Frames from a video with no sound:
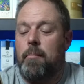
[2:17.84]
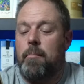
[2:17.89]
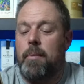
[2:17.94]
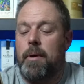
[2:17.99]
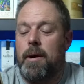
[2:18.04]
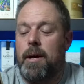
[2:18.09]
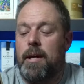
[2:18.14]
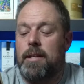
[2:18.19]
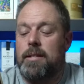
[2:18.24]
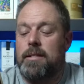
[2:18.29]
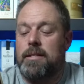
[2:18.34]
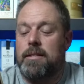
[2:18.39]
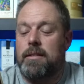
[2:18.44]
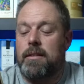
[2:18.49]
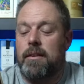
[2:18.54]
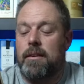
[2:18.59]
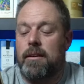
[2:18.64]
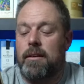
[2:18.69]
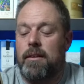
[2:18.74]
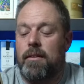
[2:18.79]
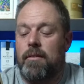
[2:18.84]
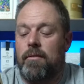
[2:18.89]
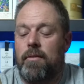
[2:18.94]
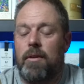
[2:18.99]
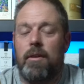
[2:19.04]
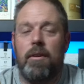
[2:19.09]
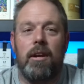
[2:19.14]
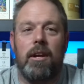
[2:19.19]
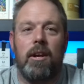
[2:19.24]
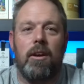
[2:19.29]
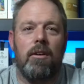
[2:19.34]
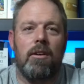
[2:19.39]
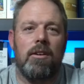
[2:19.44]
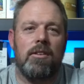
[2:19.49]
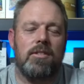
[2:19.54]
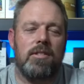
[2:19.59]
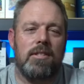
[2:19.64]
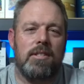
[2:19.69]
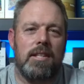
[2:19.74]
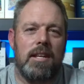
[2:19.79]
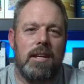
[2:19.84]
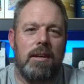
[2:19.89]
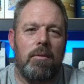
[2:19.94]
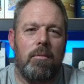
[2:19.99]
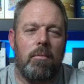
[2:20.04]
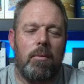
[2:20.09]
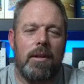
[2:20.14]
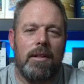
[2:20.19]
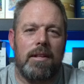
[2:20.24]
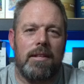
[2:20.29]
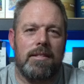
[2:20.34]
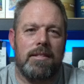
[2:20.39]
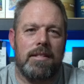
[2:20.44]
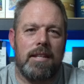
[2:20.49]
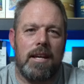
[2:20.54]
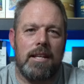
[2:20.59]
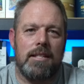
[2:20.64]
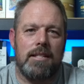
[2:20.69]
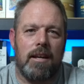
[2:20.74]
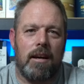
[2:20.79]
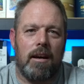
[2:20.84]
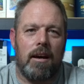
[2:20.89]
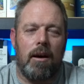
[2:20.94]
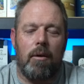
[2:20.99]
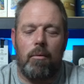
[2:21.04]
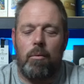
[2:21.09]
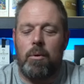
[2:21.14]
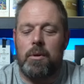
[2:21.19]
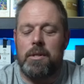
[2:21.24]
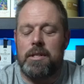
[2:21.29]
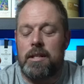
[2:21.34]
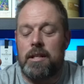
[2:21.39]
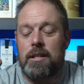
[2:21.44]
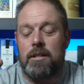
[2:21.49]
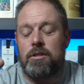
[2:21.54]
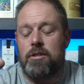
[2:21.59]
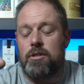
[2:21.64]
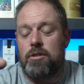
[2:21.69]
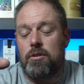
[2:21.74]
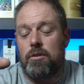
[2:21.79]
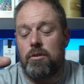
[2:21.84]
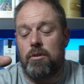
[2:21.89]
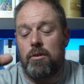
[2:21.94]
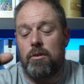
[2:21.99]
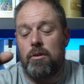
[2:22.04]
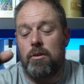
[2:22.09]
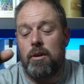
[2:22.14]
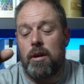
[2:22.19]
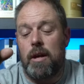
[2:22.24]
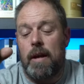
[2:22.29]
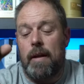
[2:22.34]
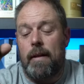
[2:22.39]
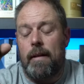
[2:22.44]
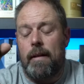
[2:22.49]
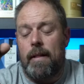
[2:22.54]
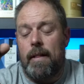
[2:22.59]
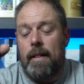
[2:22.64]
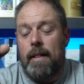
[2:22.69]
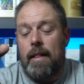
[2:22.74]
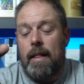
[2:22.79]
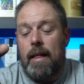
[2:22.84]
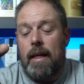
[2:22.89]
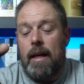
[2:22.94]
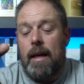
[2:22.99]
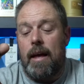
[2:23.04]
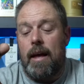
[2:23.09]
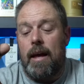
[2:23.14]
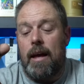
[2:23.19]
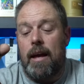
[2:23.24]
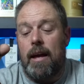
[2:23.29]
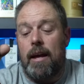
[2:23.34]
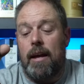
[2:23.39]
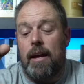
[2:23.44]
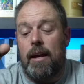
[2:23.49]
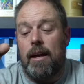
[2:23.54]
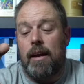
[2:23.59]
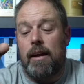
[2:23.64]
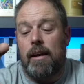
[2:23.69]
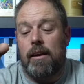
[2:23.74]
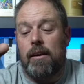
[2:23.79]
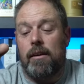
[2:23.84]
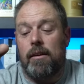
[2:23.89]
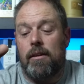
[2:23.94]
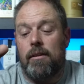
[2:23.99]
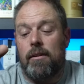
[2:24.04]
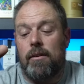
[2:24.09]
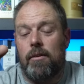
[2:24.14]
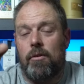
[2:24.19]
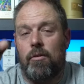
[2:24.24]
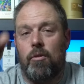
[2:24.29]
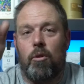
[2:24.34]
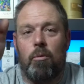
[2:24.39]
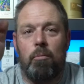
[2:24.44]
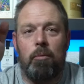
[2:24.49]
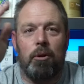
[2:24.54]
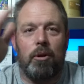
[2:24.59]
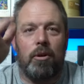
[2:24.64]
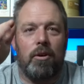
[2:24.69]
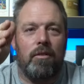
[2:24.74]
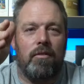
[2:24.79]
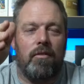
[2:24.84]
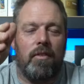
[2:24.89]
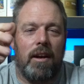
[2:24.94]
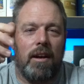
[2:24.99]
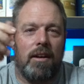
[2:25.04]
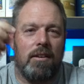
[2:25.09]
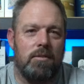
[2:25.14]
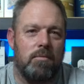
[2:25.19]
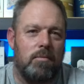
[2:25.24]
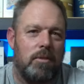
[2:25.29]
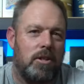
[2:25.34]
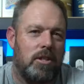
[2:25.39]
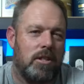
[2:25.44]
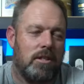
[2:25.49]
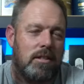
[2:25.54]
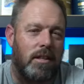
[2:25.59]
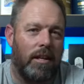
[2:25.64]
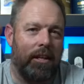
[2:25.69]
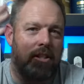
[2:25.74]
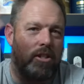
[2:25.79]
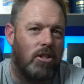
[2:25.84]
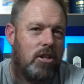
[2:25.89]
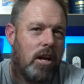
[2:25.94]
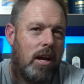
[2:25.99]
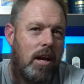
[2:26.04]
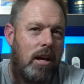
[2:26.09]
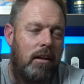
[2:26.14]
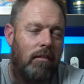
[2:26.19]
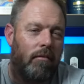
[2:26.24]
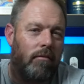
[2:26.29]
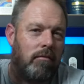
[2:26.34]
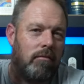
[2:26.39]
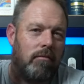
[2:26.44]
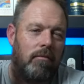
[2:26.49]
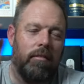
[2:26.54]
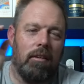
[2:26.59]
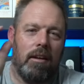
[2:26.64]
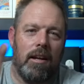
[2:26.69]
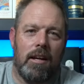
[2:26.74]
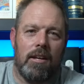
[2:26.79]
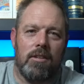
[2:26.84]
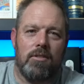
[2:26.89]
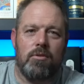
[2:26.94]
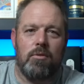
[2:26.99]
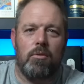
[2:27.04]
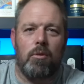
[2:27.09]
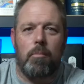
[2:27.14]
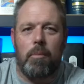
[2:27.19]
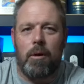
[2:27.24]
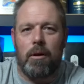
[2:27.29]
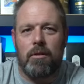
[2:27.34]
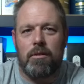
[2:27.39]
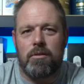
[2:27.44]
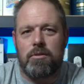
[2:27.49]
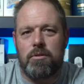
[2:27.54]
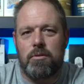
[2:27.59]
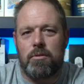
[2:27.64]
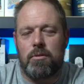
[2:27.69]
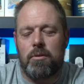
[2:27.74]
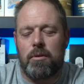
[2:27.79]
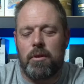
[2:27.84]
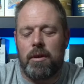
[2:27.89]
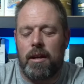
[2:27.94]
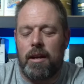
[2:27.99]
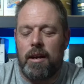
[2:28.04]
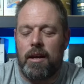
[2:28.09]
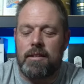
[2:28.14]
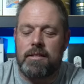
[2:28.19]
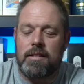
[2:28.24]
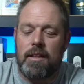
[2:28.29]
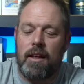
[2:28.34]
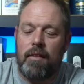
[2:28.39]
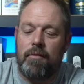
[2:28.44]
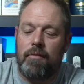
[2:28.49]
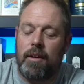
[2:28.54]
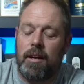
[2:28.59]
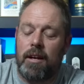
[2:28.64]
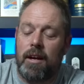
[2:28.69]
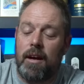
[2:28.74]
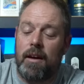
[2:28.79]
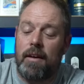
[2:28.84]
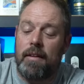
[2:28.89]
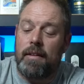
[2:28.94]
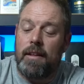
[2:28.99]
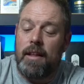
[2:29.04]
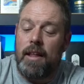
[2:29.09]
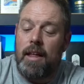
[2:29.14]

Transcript: But very curious to see what this tastes like. I walked into a Norman Goodfellows, which is a chain liquor store, bottle store here in South Africa